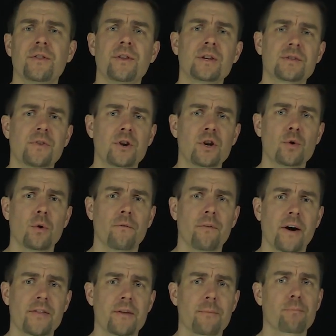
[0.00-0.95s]
in this video we'll
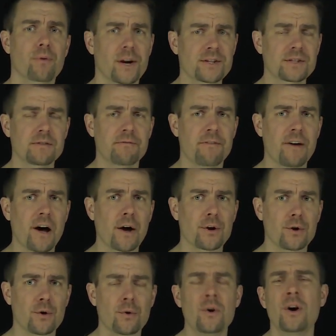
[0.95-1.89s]
find the present
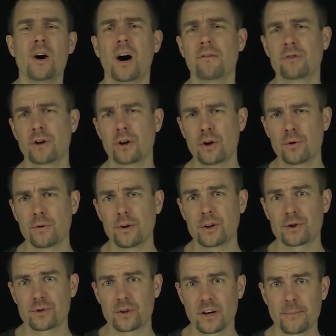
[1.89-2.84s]
value of an
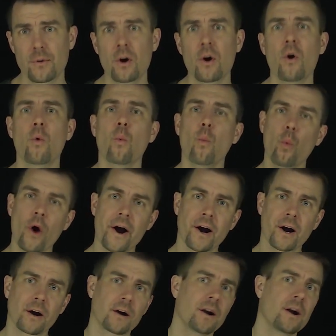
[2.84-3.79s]
annuity stream
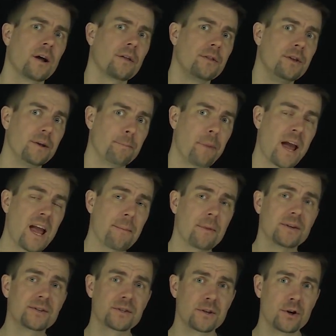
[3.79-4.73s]
where the
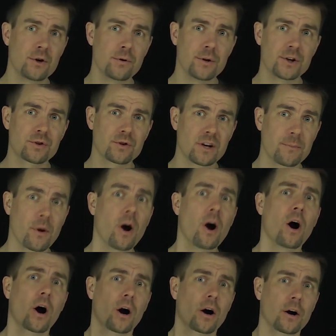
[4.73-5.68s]
payments in the annuity stream
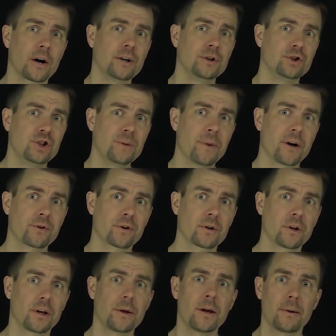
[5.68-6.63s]
are
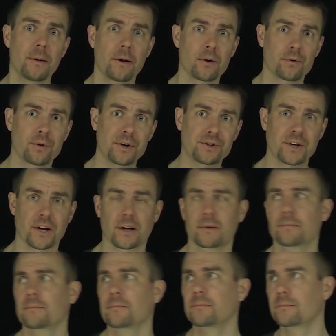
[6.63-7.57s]
geometrically
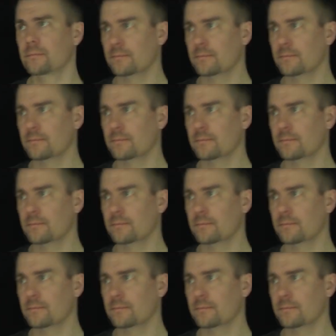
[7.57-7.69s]
increasing.